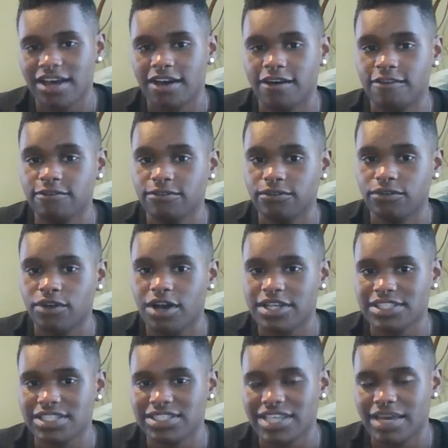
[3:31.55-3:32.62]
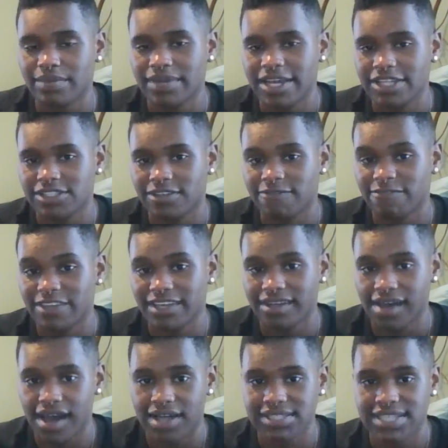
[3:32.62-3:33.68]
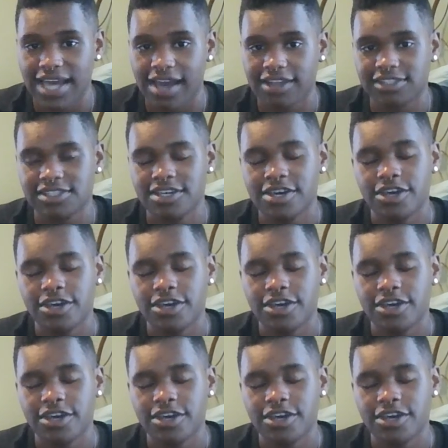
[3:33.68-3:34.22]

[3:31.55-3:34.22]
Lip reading: of cross-contamination via contact.